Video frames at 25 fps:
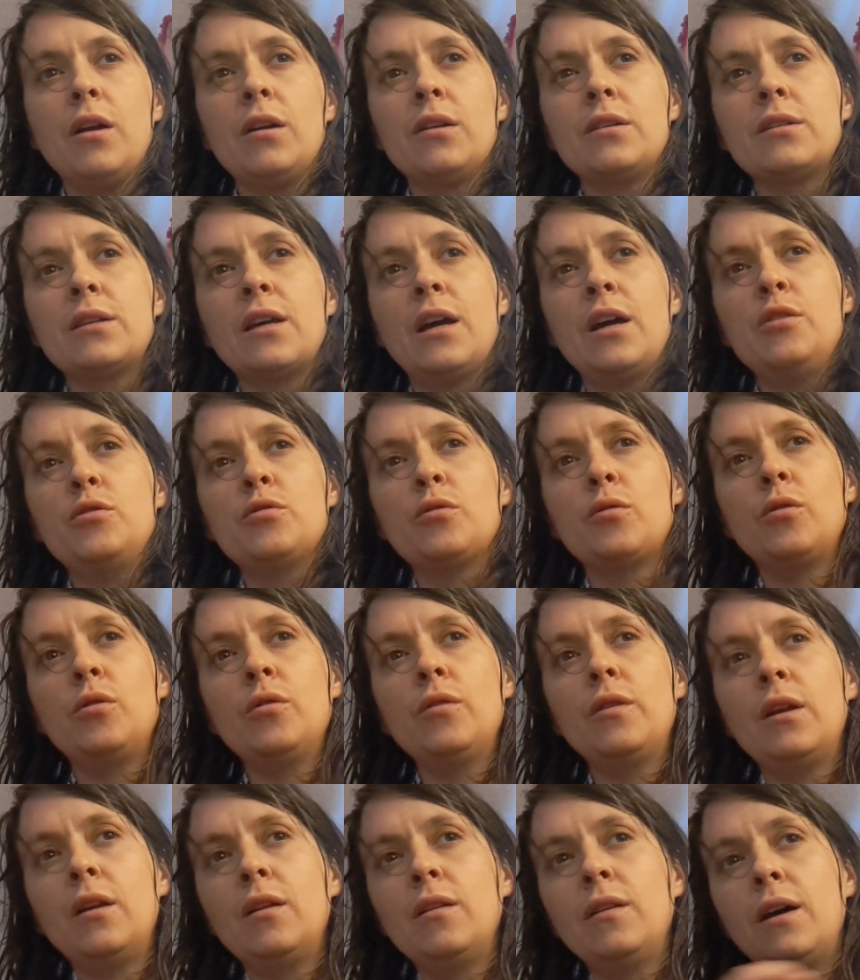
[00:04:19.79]
out a
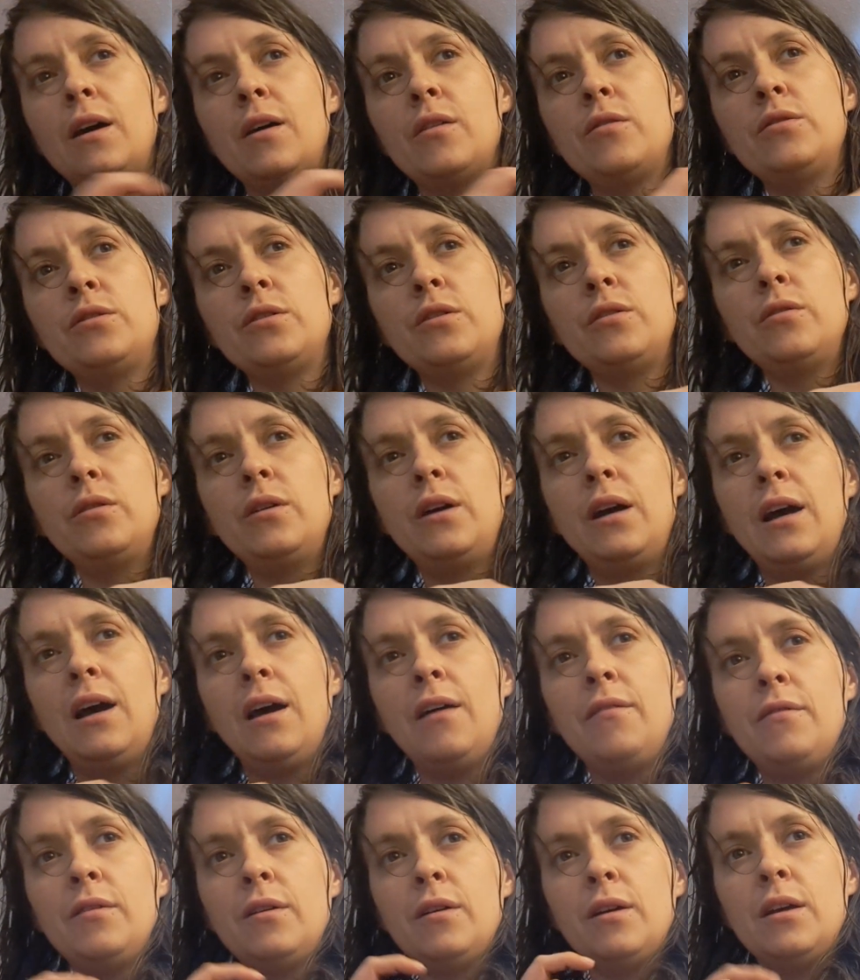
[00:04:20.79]
schedule that allows you to
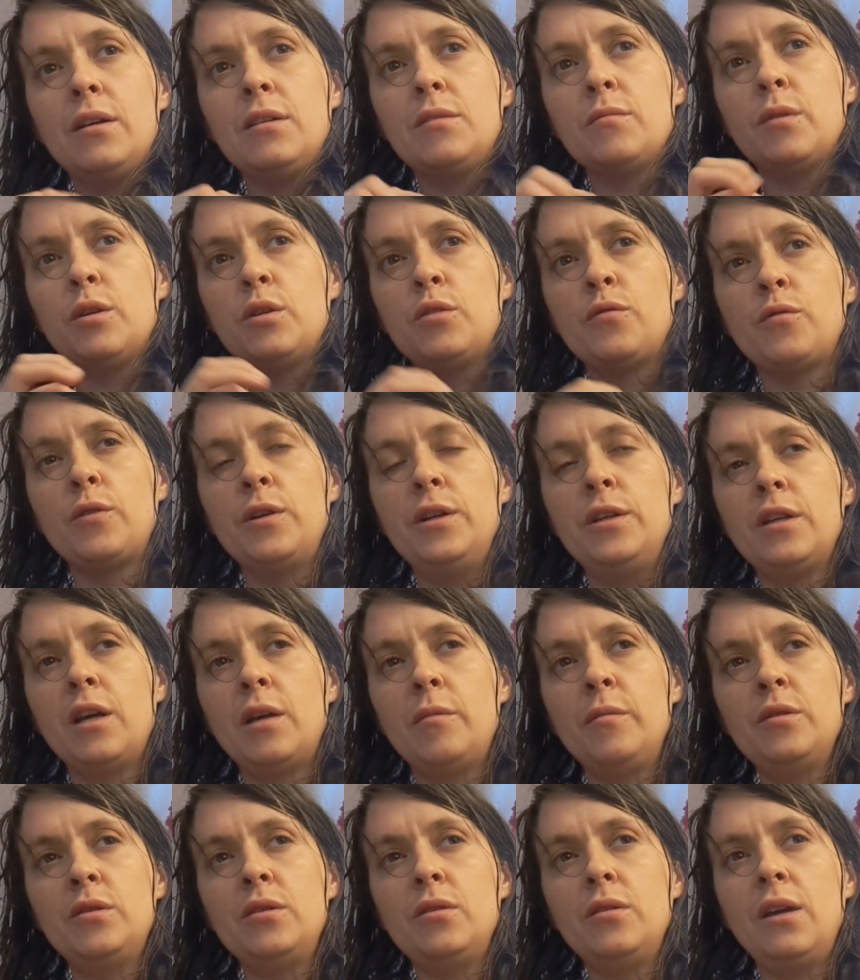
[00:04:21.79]
have as much free
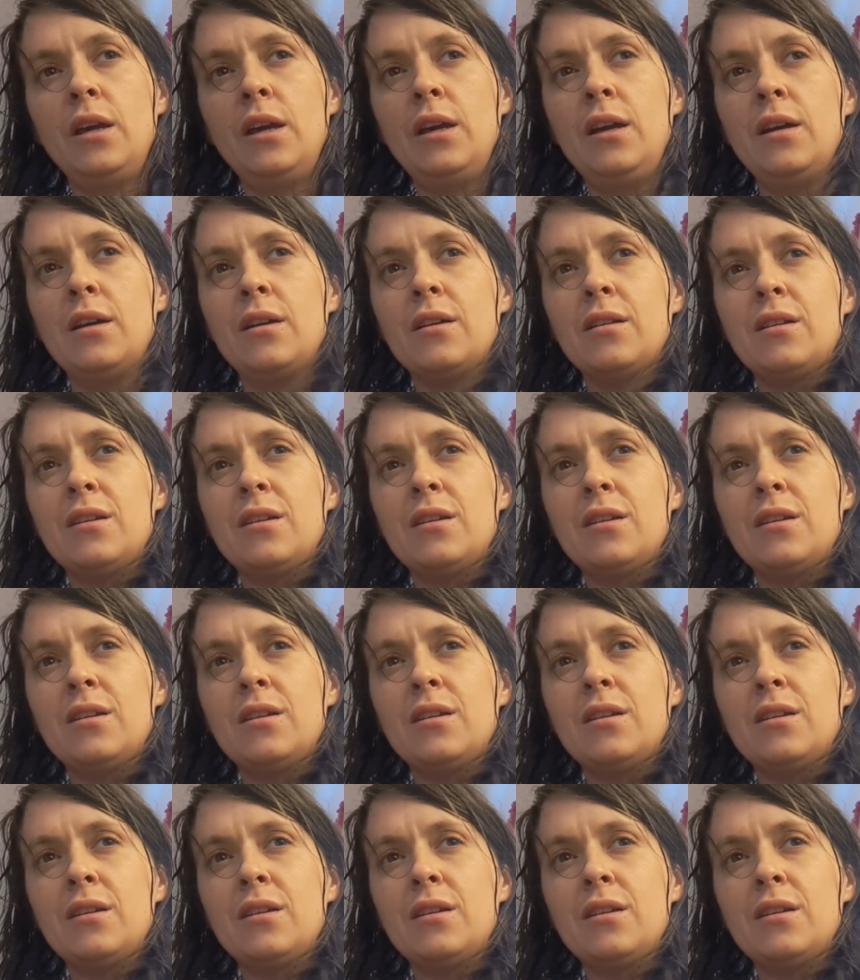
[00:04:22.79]
time as you can.